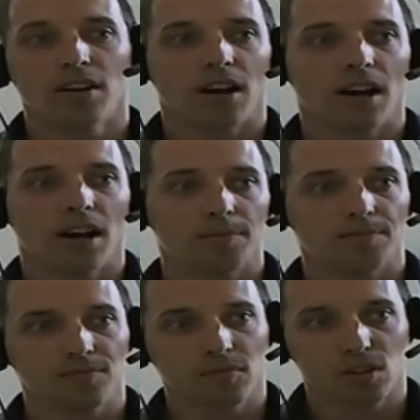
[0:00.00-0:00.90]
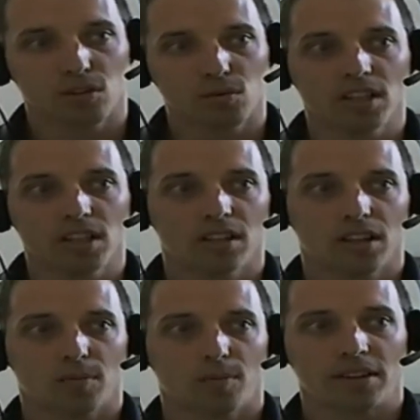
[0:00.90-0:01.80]
So
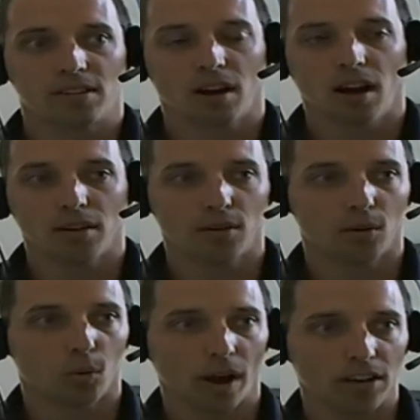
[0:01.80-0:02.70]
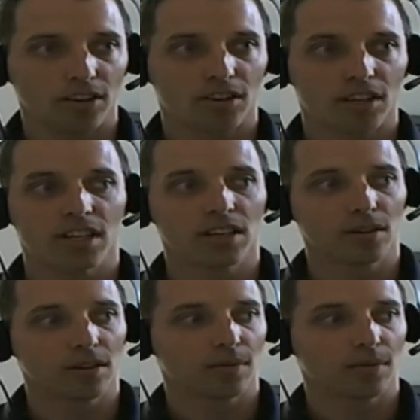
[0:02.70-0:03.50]
it's based on when you're eating,